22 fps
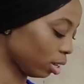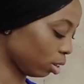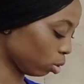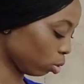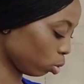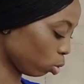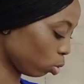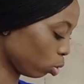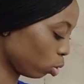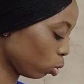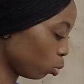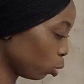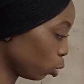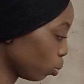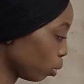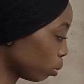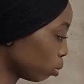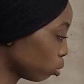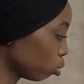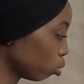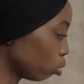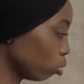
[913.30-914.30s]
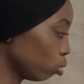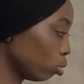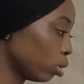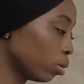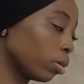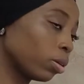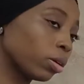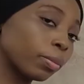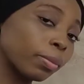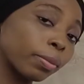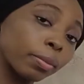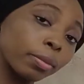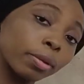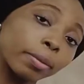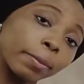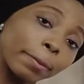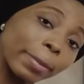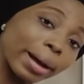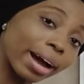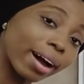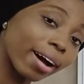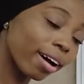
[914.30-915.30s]
Oh, we be able to go to the
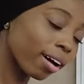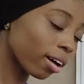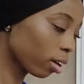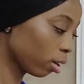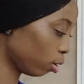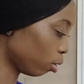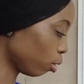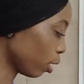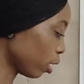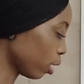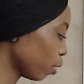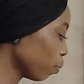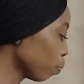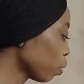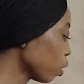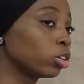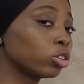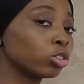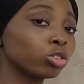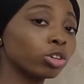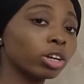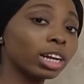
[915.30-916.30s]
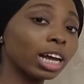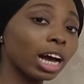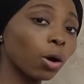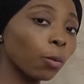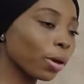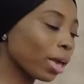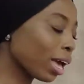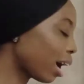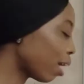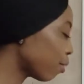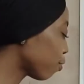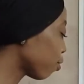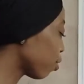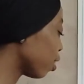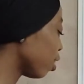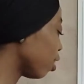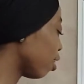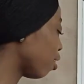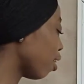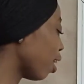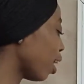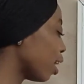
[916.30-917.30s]
park. Okay, so now we have
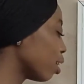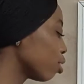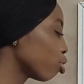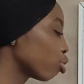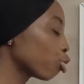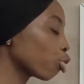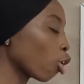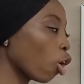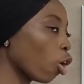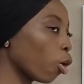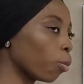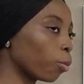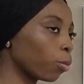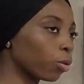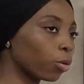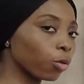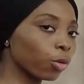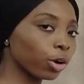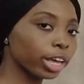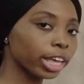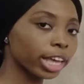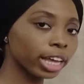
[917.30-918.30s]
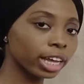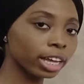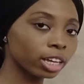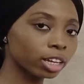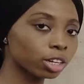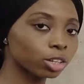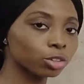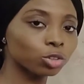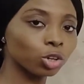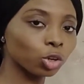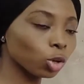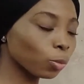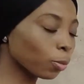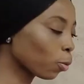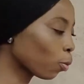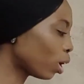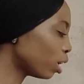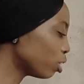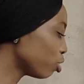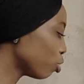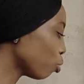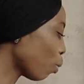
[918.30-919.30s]
grand thumb. Okay, so you'll be
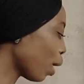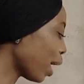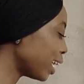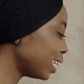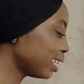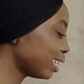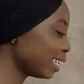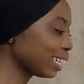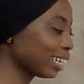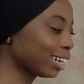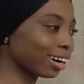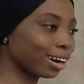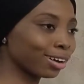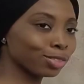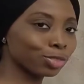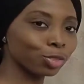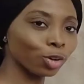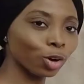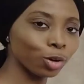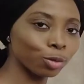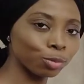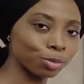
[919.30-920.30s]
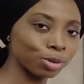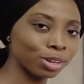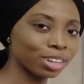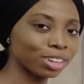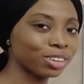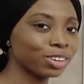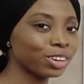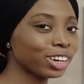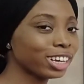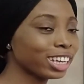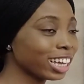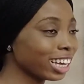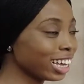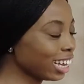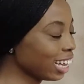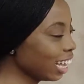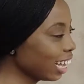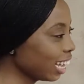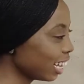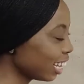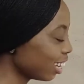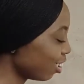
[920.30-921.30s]
wondering, why is it grand thumb? Okay,
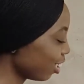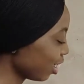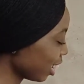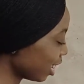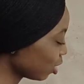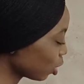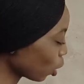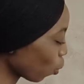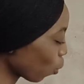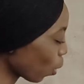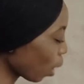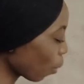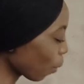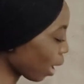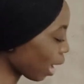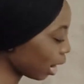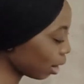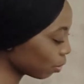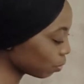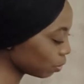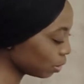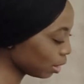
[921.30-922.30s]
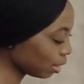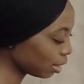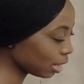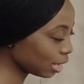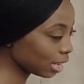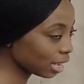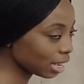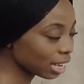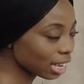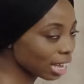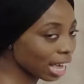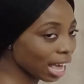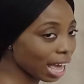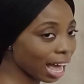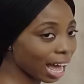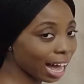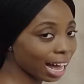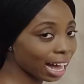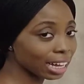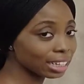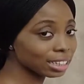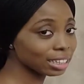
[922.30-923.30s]
so when we have D
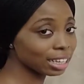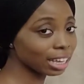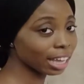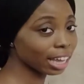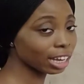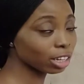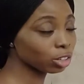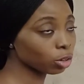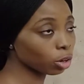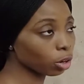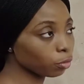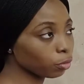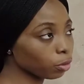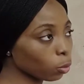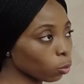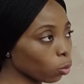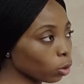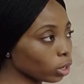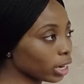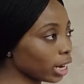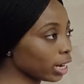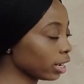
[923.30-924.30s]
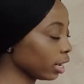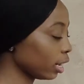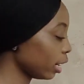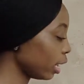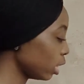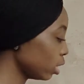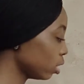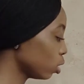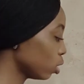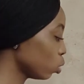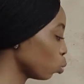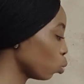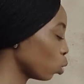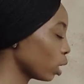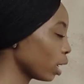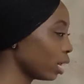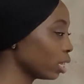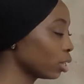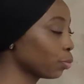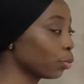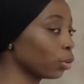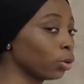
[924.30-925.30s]
at the end of the word and the next word that
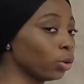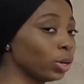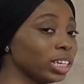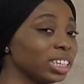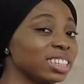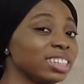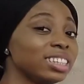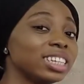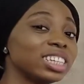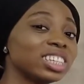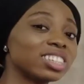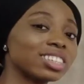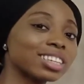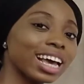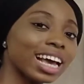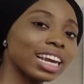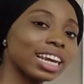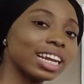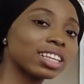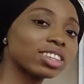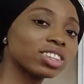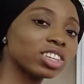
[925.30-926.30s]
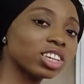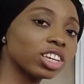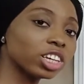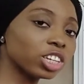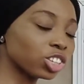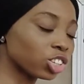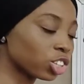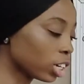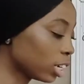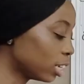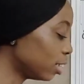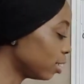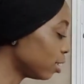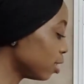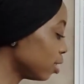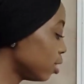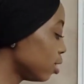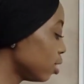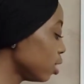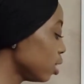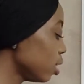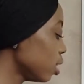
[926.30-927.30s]
is following is a silent H, the
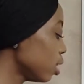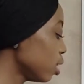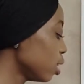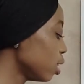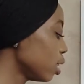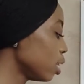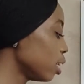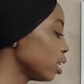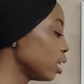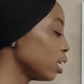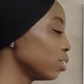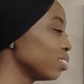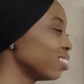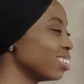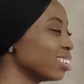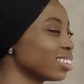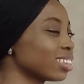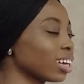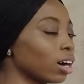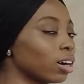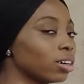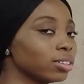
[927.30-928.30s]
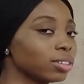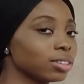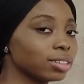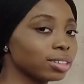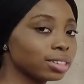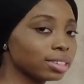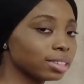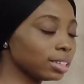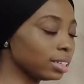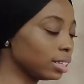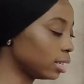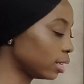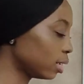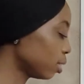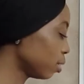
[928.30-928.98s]
D gives the sound T.